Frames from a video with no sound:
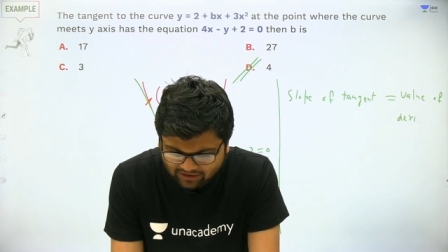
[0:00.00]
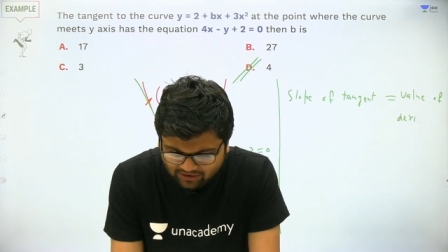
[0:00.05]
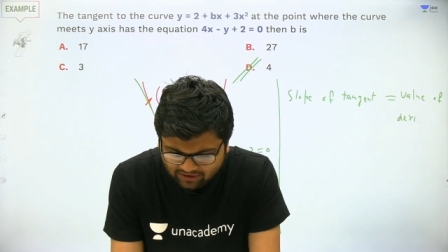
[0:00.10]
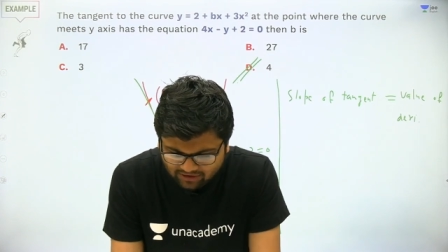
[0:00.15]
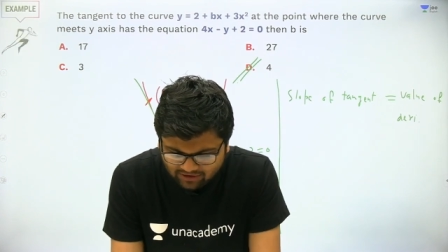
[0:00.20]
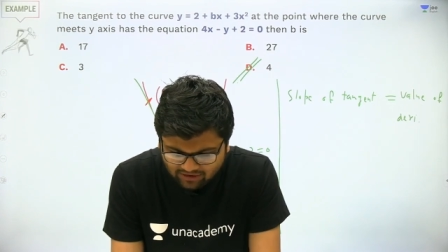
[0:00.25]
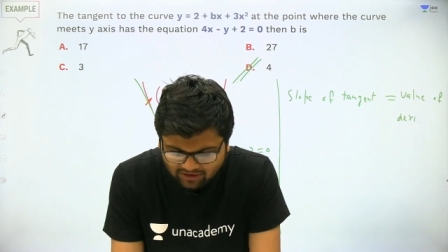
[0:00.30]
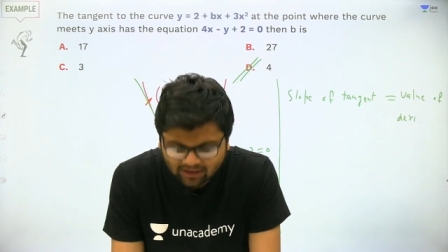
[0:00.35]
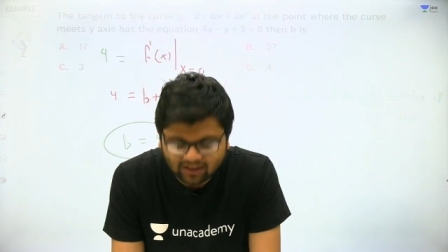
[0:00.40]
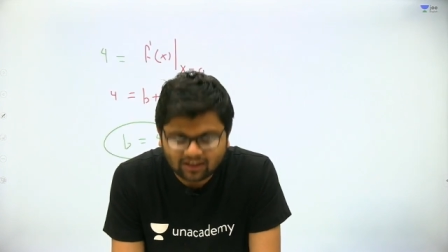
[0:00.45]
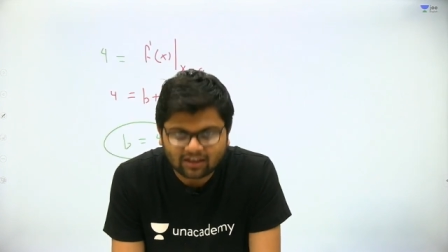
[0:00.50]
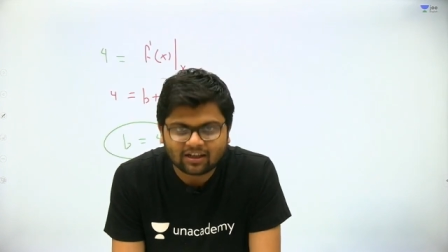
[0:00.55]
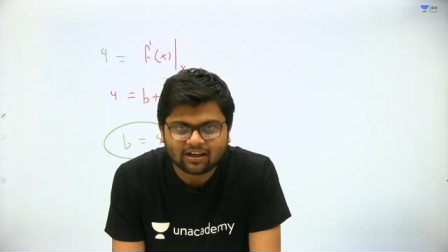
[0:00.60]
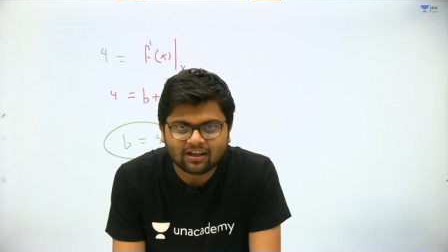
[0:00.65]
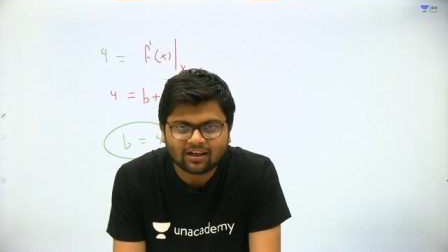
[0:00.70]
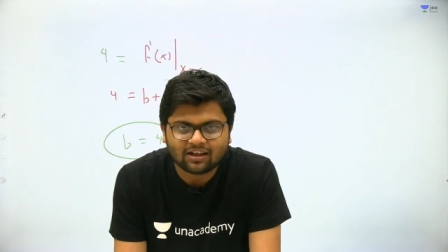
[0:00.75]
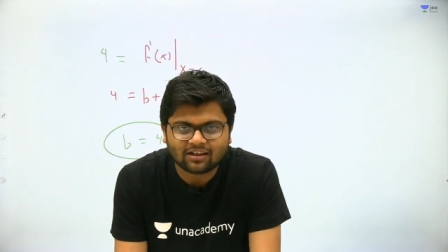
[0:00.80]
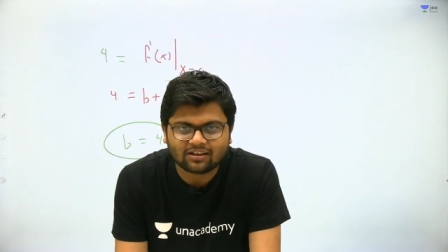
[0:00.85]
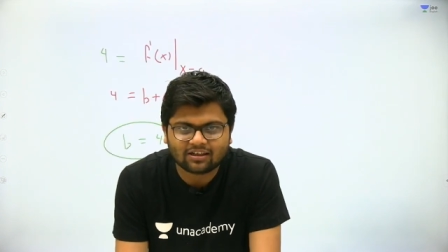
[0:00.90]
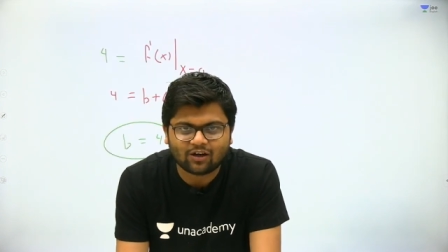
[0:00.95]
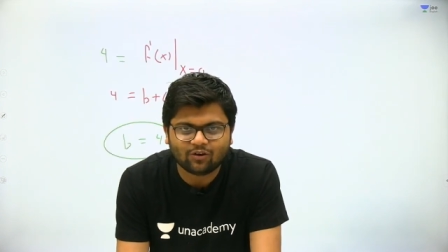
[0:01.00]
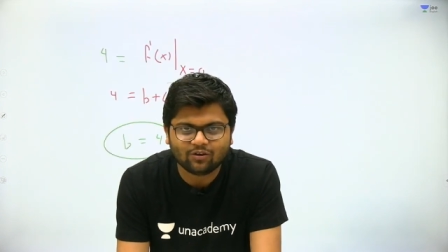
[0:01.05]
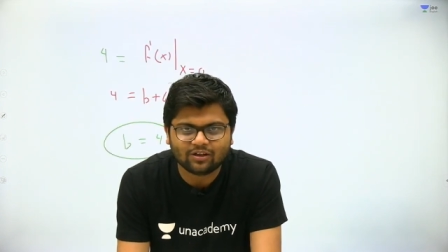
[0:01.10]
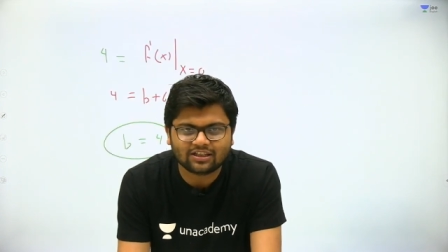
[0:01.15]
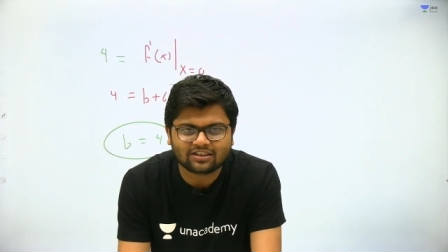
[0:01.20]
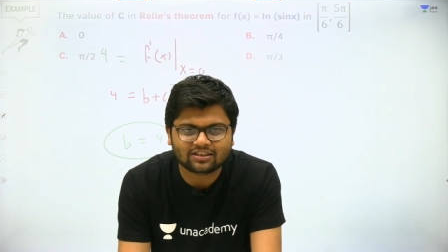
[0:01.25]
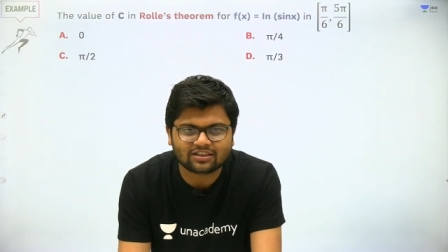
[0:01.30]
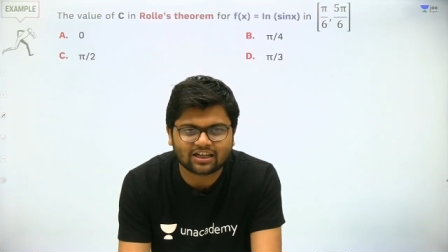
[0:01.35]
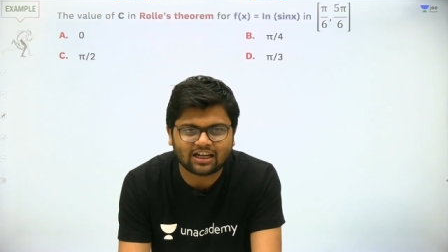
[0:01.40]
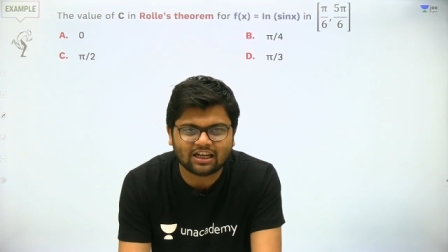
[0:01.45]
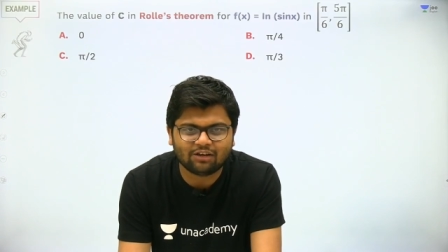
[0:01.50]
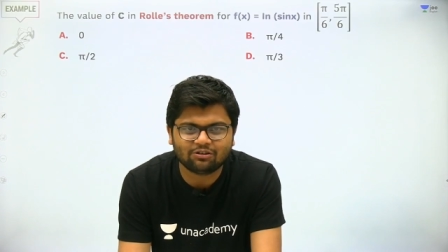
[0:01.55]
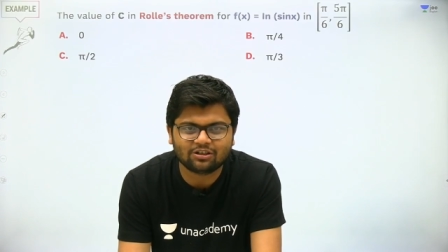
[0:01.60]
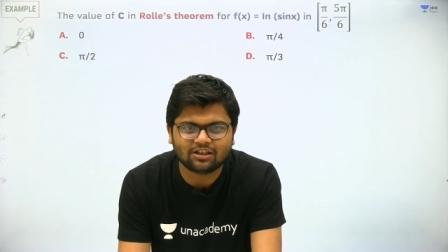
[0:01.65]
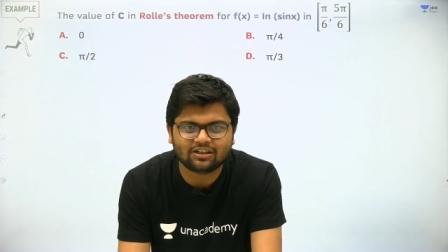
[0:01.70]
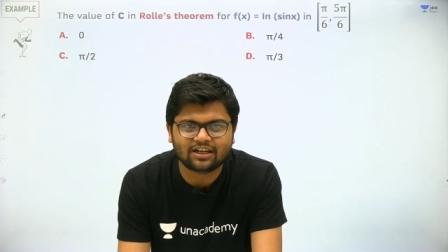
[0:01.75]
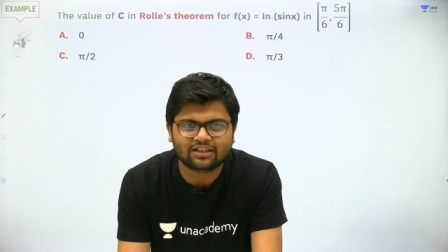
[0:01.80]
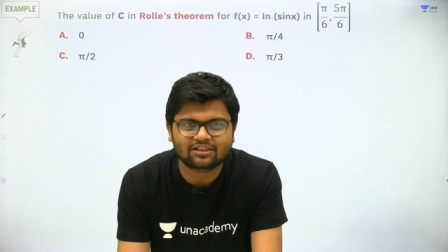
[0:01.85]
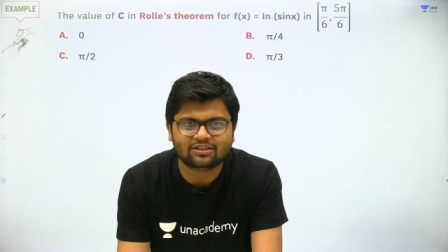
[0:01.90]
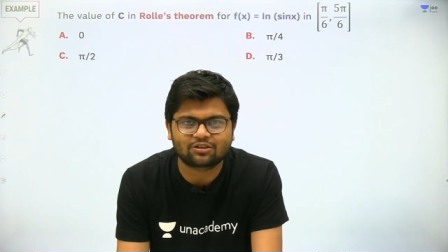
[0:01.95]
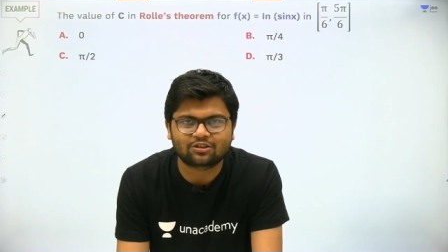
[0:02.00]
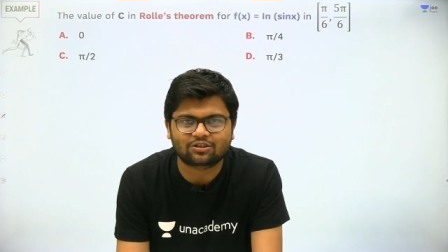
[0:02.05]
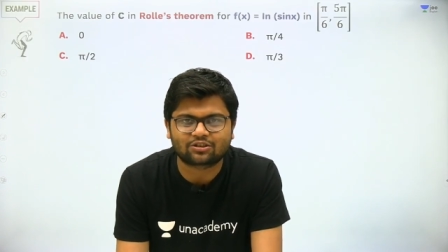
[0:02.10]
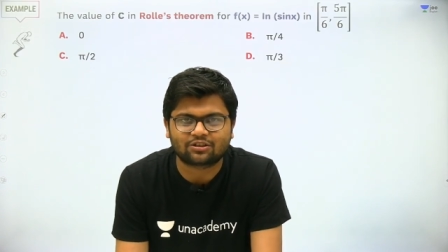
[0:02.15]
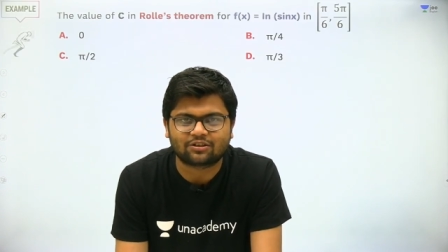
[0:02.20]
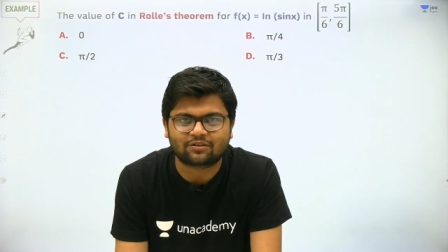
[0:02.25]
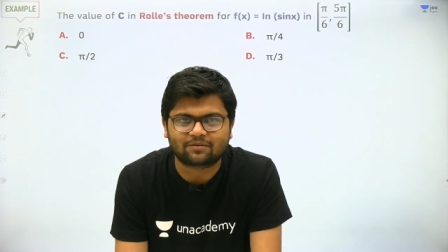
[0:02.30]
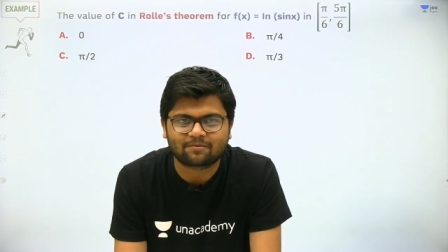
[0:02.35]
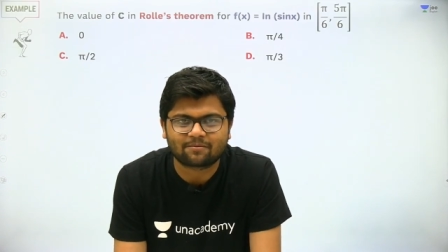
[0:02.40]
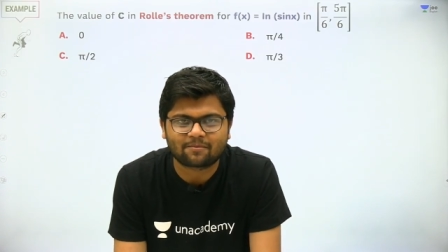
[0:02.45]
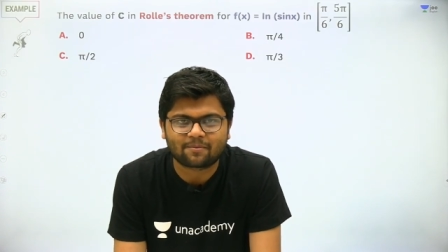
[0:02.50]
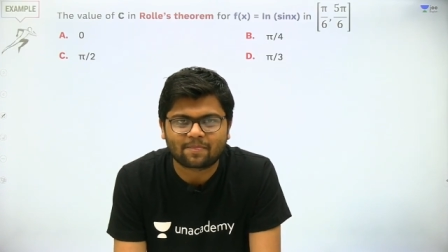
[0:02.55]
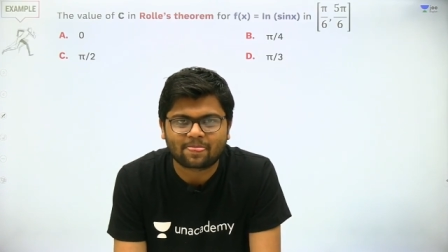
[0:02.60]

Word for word: that. Now let's try with the next question.